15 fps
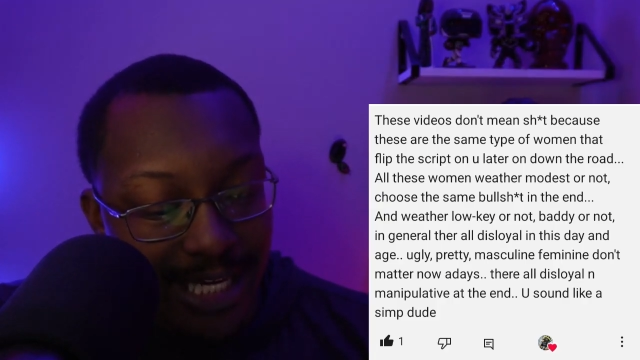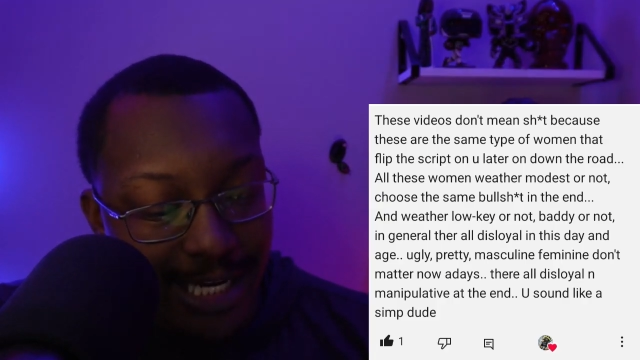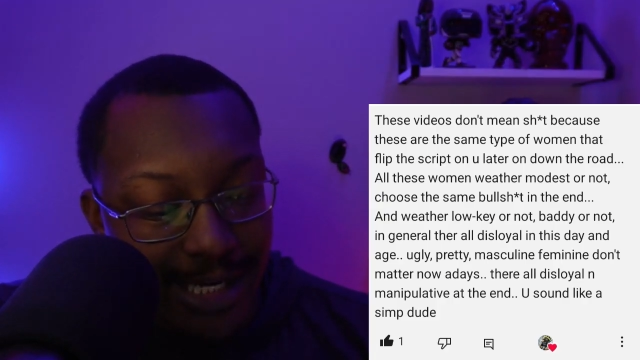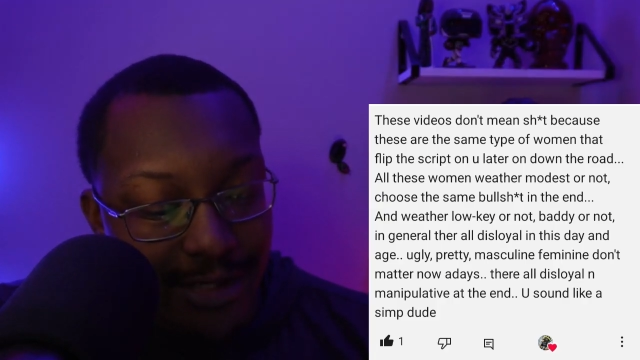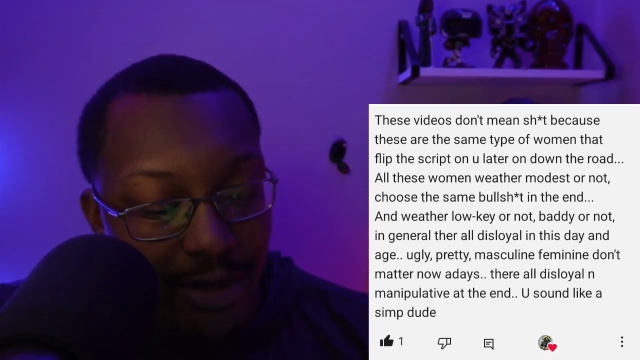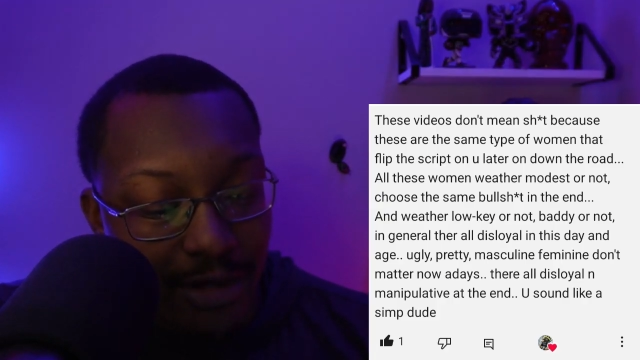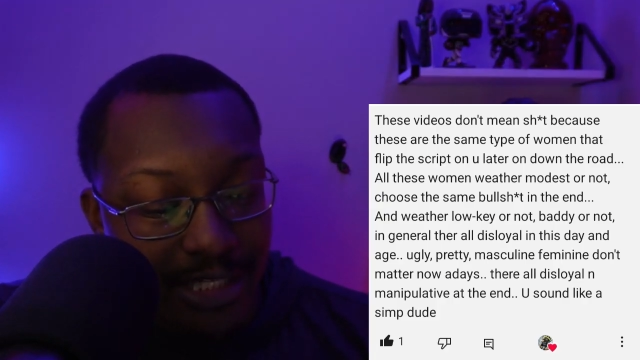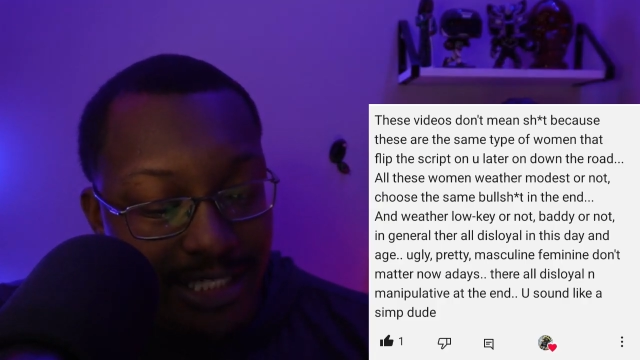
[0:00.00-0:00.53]

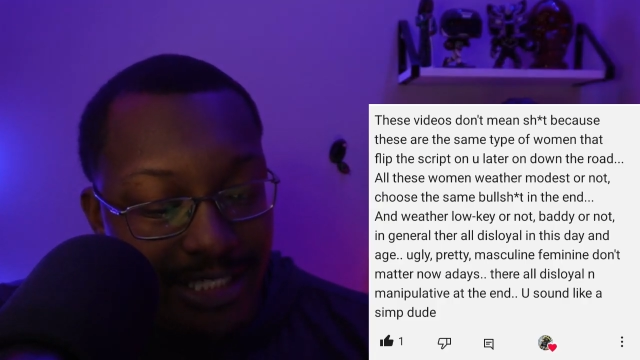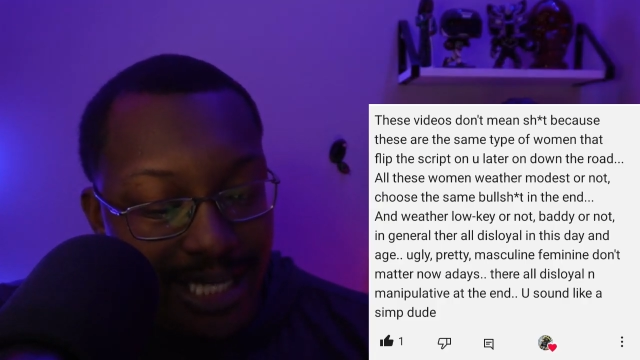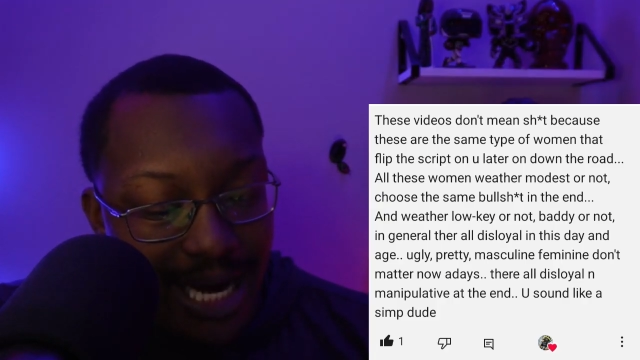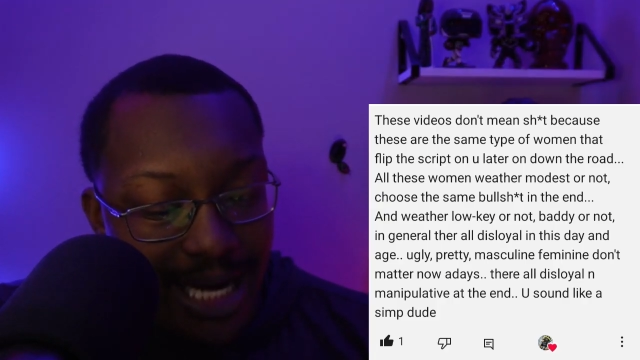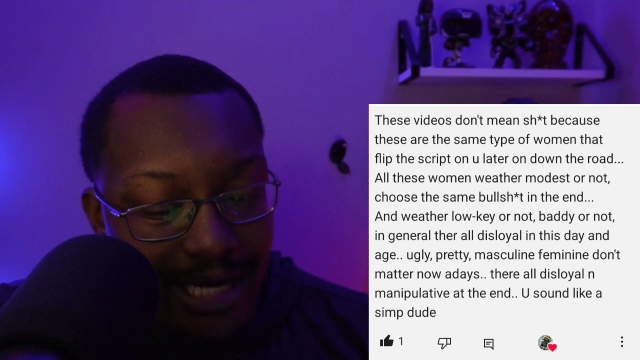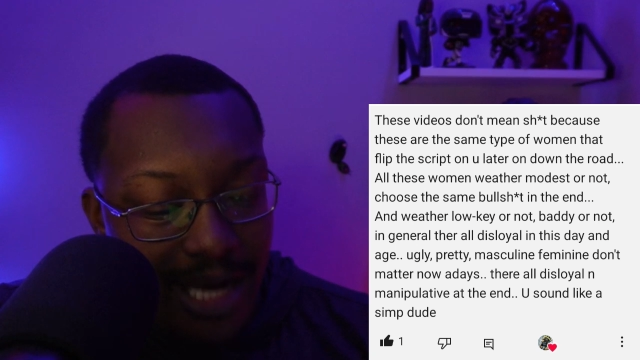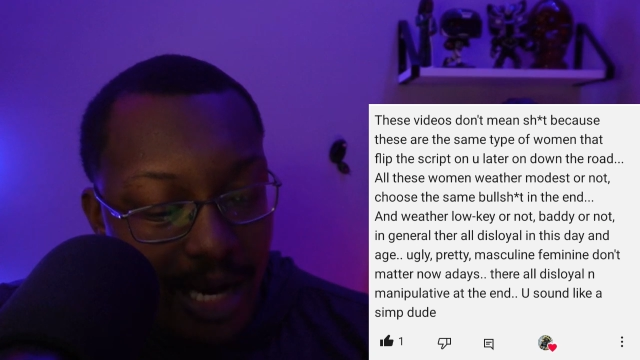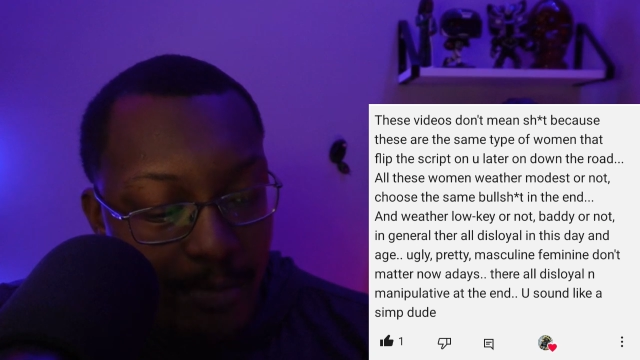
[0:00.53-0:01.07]
these are the
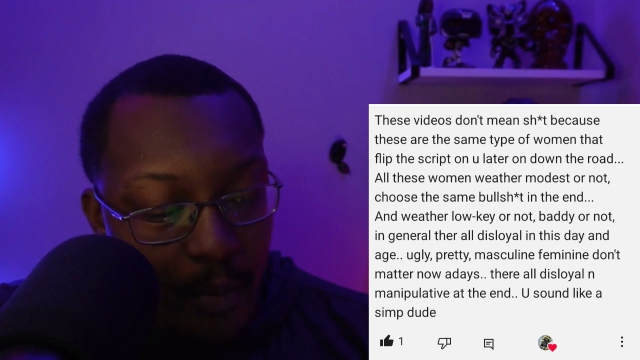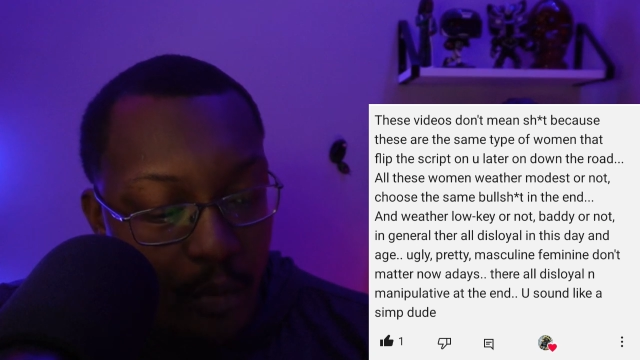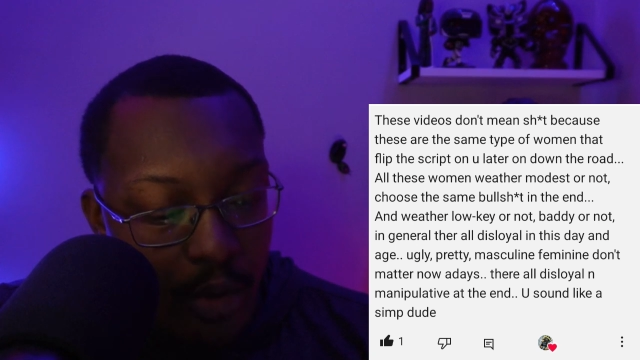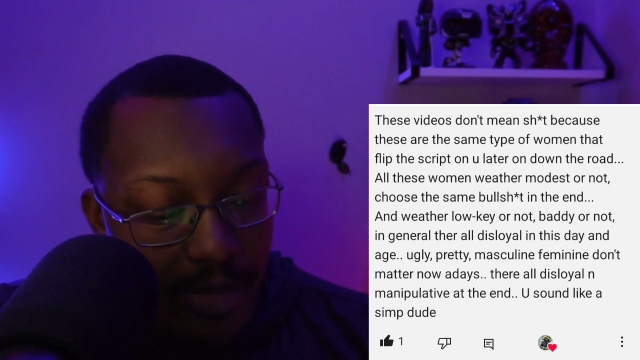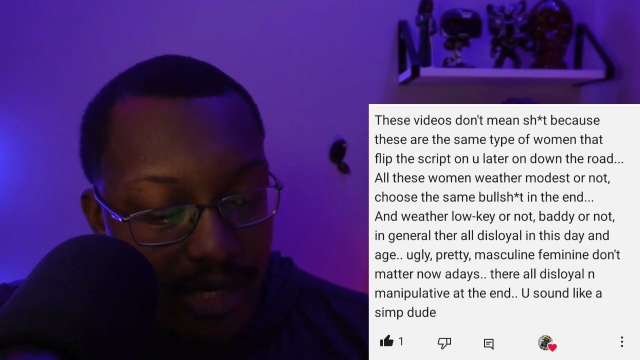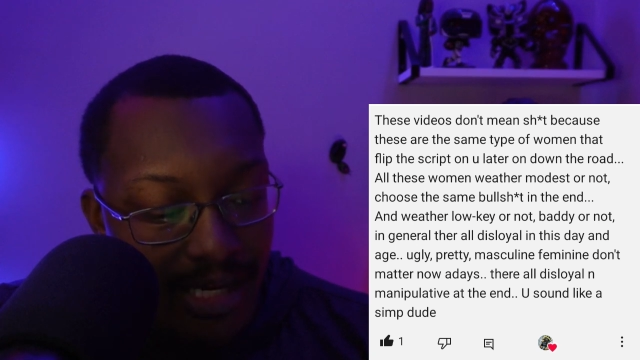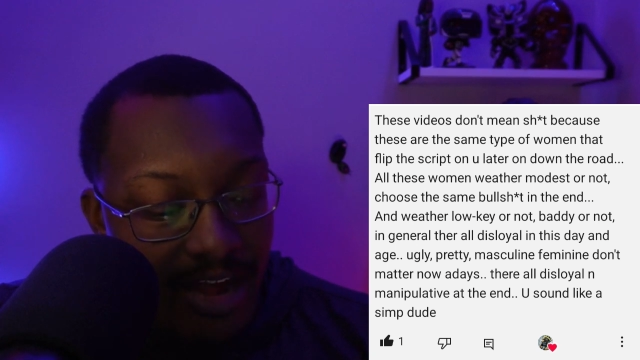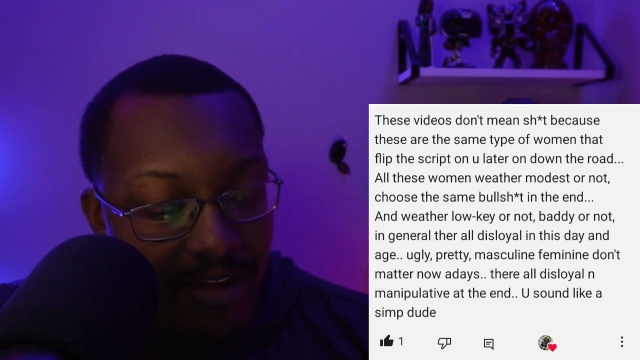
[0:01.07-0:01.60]
same type of
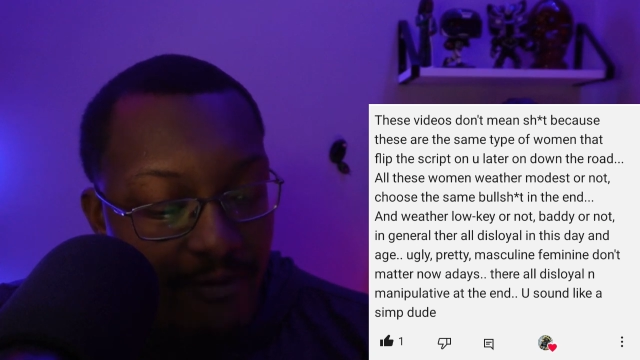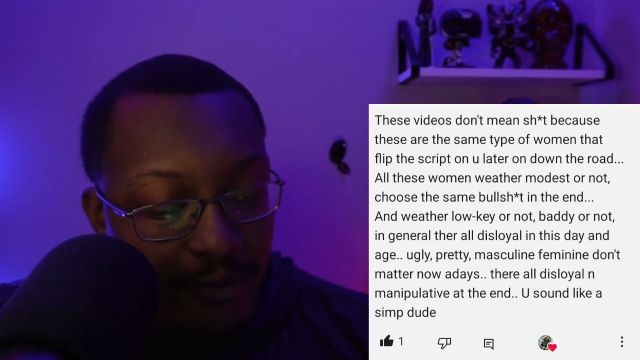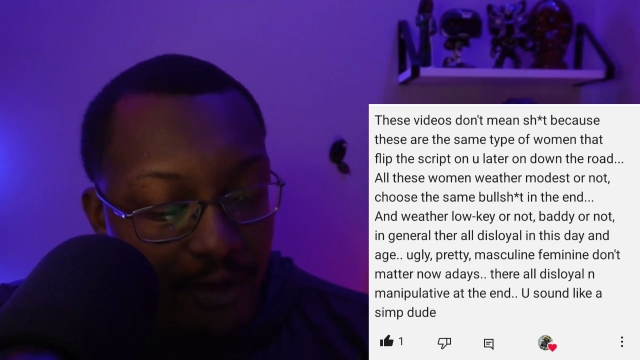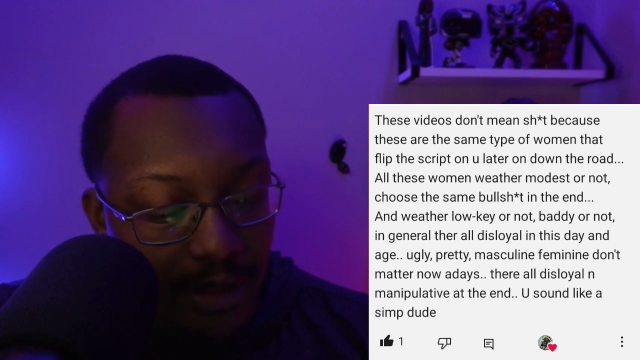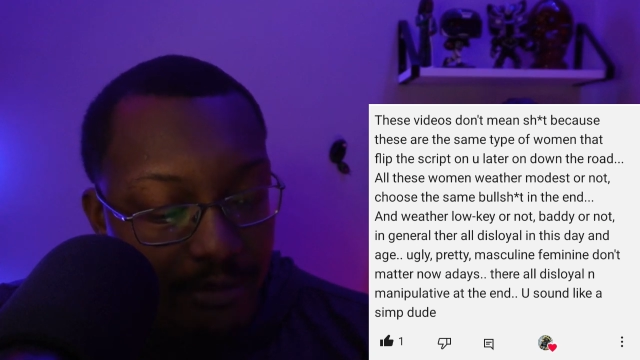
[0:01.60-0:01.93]
women that